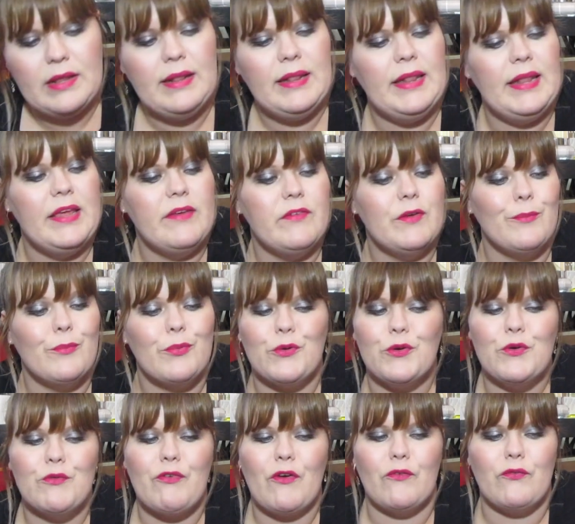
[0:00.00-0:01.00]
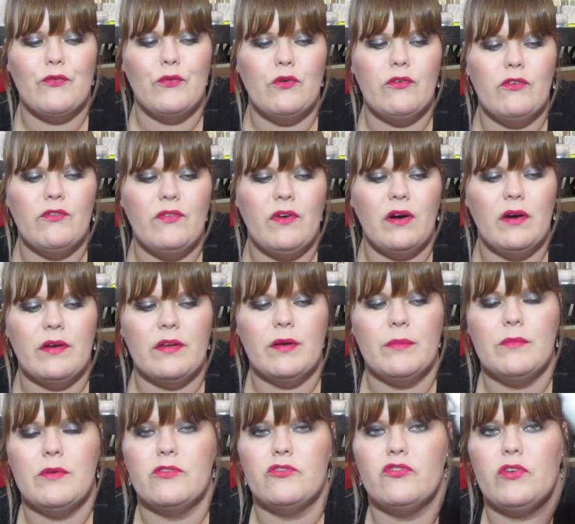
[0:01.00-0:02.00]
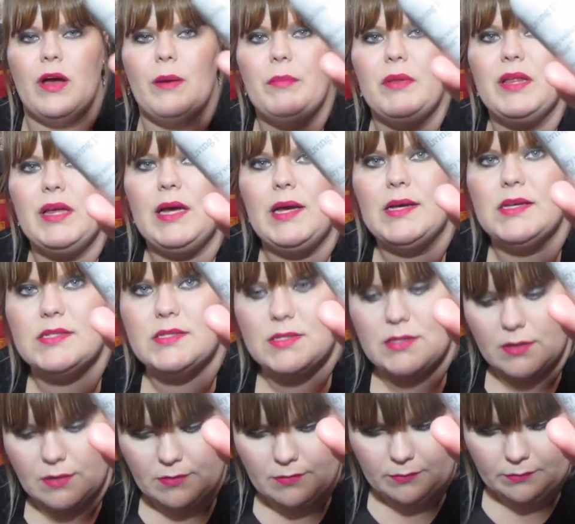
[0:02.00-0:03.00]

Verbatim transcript: Living Proof Full Volume Dry Blast.